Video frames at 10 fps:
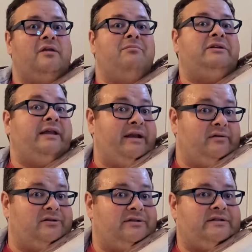
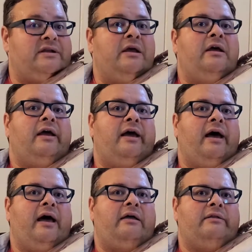millennials,
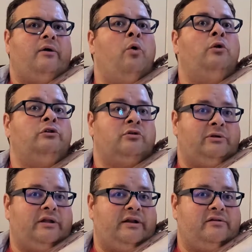uh, older
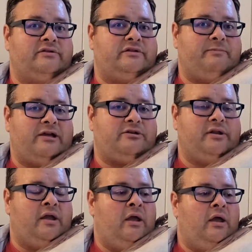millennials especially,